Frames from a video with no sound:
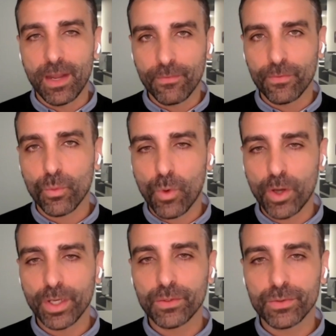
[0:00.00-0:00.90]
And for
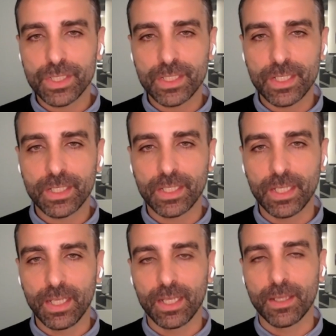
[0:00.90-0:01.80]
what it concerns
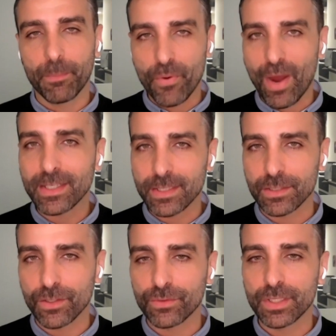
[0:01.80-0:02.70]
the, the
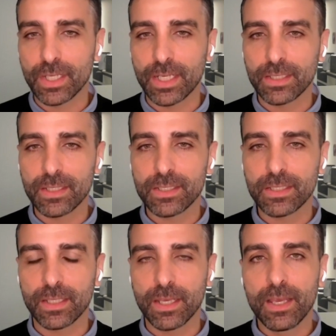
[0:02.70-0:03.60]
prices of this
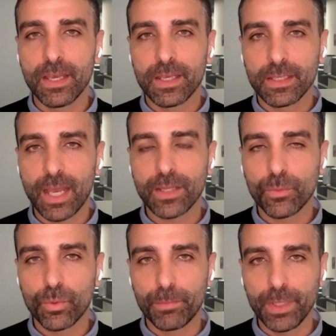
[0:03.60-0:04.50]
electricity, that
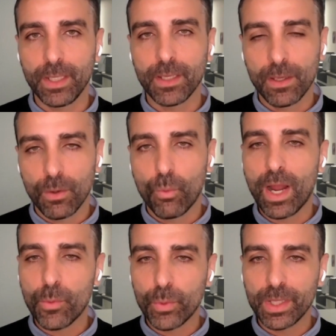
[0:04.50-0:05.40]
would be
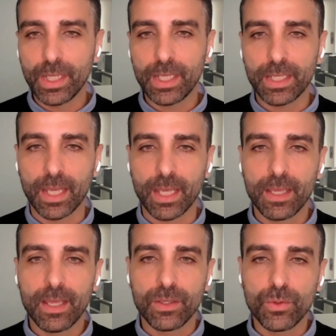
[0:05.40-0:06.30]
well within
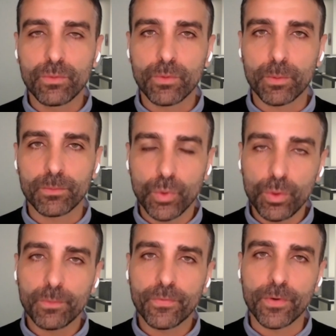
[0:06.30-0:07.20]
the
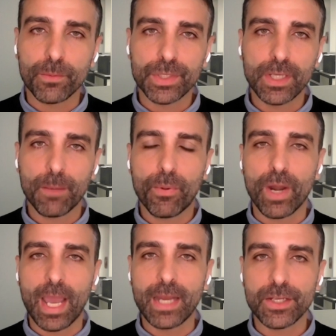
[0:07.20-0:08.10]
uniform
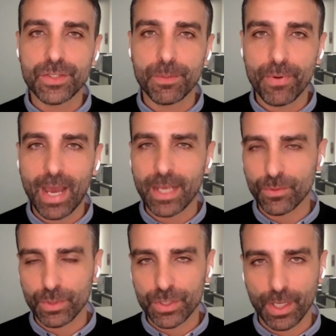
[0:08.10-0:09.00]
Singapore energy
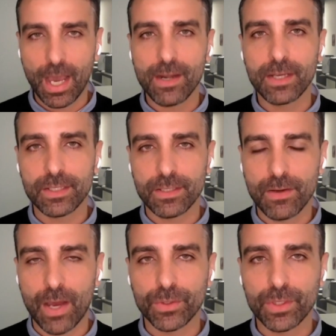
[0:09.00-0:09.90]
price, which currently is
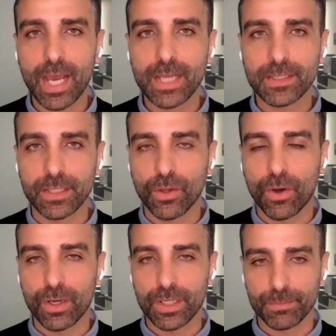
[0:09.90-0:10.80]
around $300
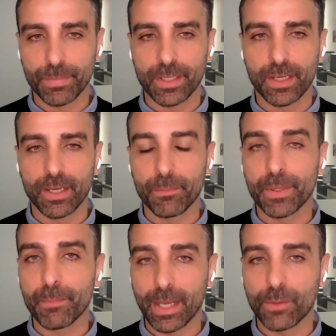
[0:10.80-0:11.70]
per, uh,
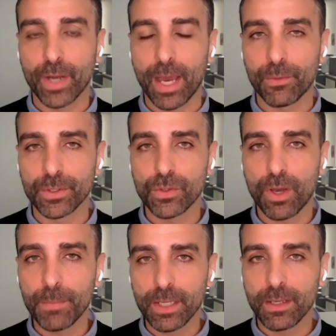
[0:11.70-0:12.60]
per megawatt hour.
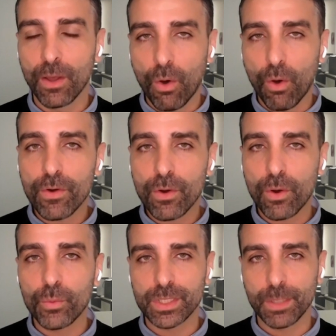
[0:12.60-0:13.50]
So, I mean,
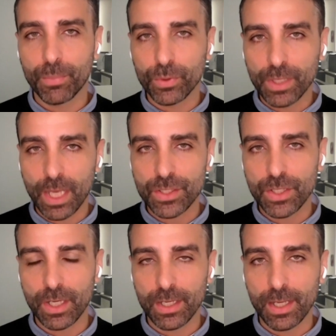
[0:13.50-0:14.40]
overall, we see
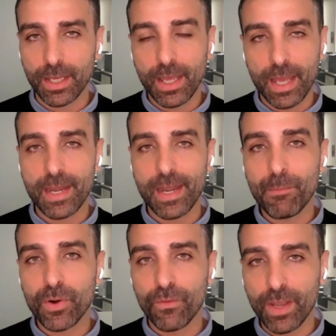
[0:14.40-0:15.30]
potential in a, in a
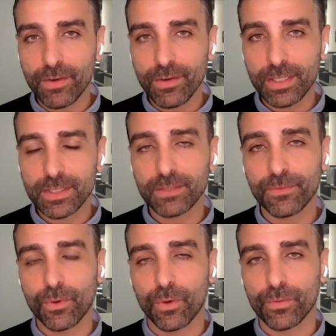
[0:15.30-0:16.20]
number of areas
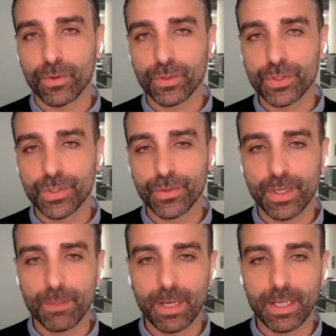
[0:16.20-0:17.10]
for, for
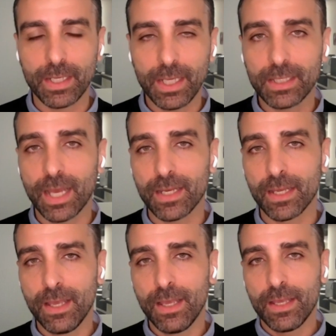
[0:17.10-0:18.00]
geothermal heat.
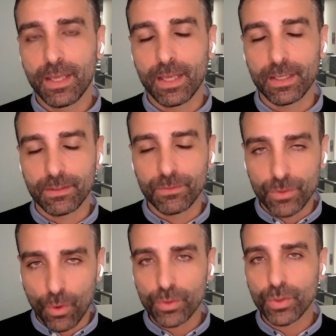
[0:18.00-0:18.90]
And
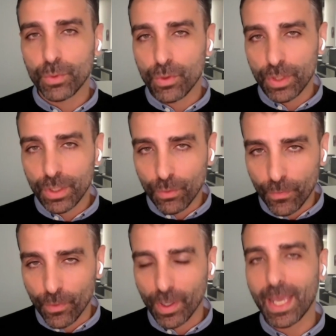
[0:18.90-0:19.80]
also, we don't need to
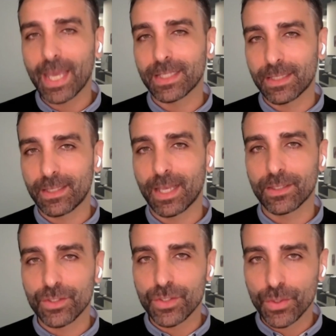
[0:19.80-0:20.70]
forget
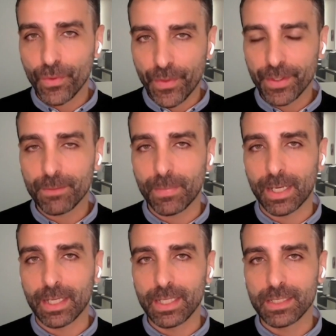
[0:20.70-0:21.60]
that
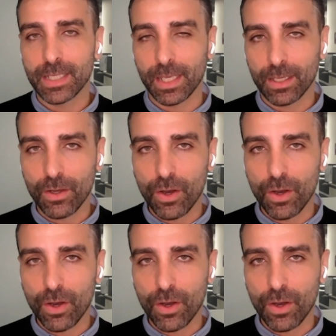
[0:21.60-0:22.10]
geothermal is a